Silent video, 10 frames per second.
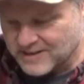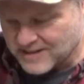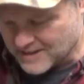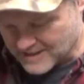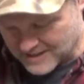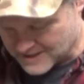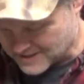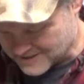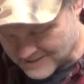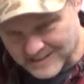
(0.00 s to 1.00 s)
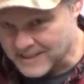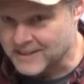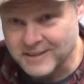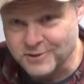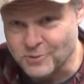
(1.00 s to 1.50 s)
and then I just
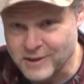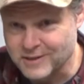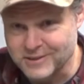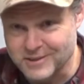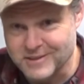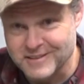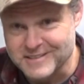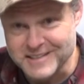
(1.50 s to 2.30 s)
laid on the welder